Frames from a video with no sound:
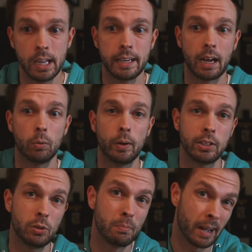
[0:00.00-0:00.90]
Now,
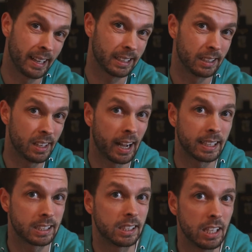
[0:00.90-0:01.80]
what you might
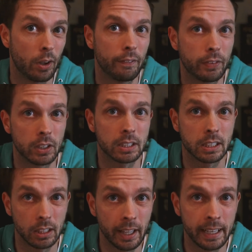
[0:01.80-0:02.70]
not see on
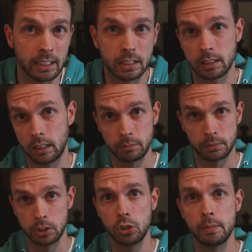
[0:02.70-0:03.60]
first glance, and
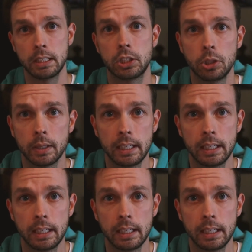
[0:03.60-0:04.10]
I'll zoom into it